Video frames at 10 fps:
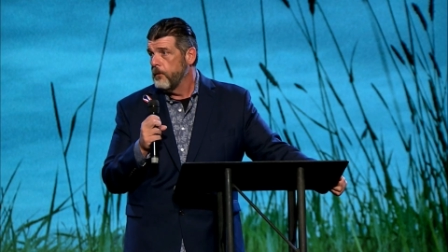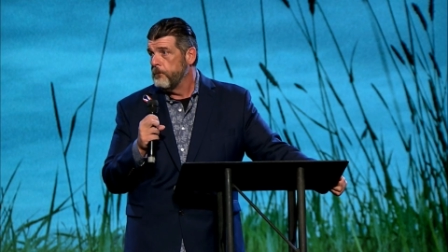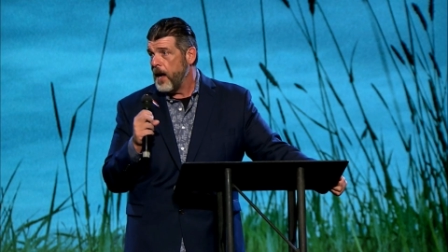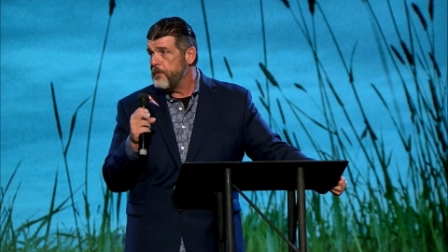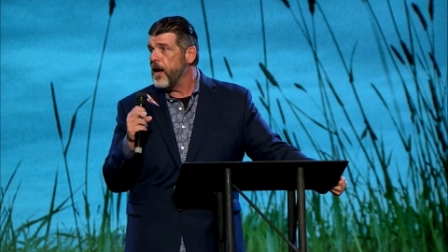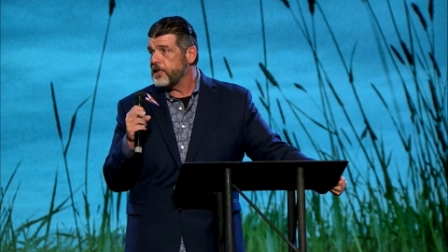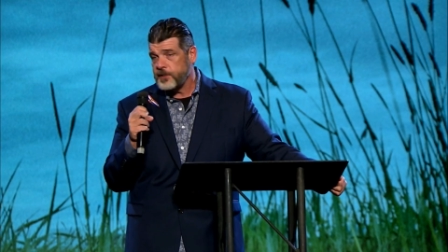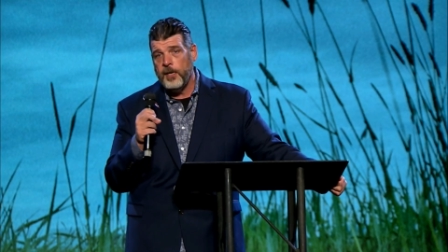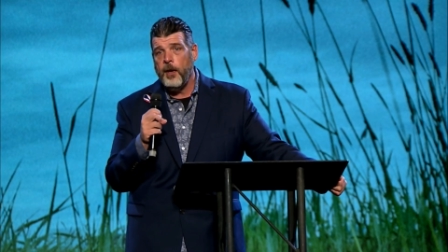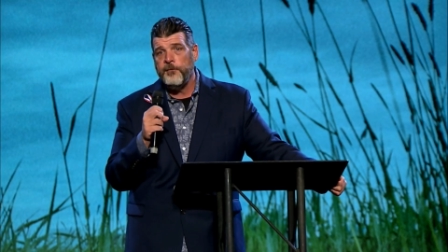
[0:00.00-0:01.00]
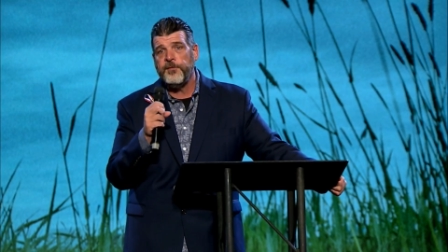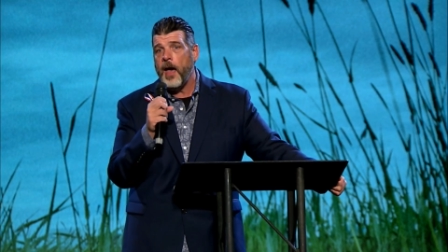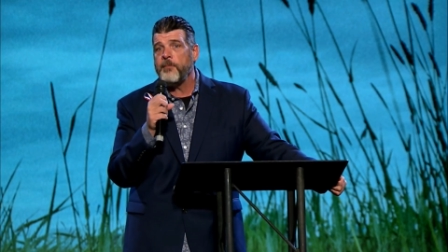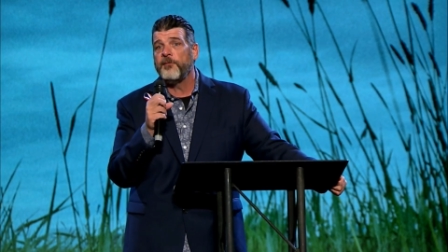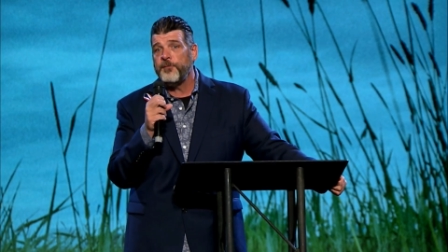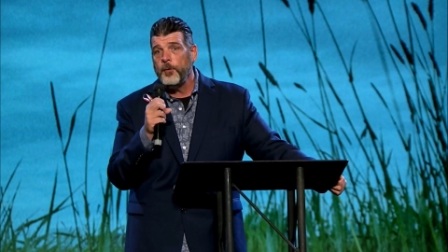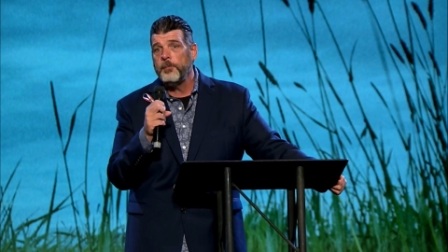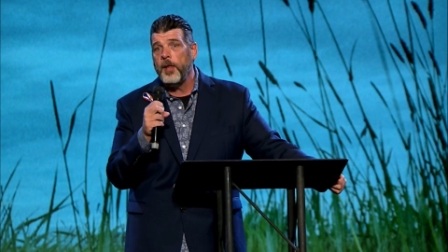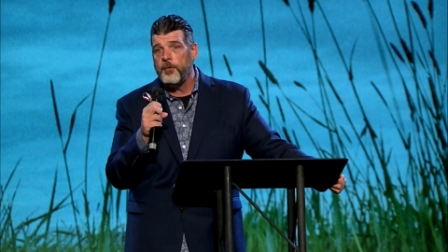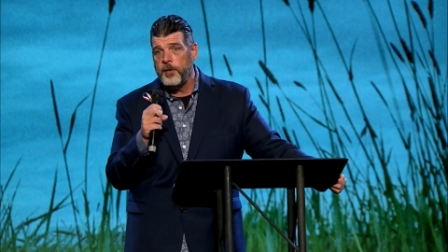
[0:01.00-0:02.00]
by myself, I'm a
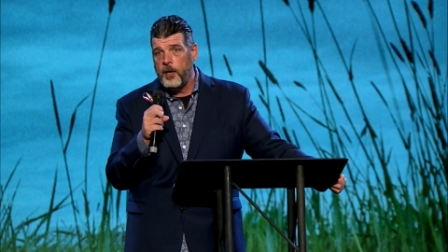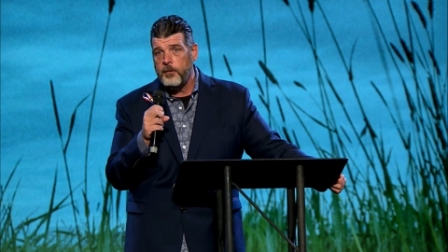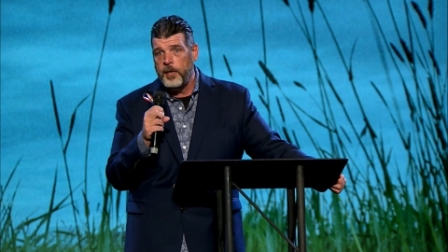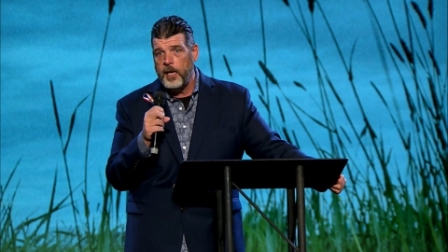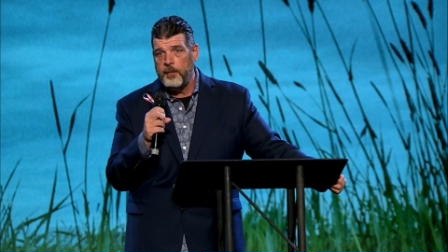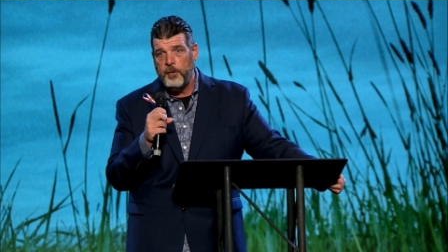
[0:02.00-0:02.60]
full-blown knucklehead.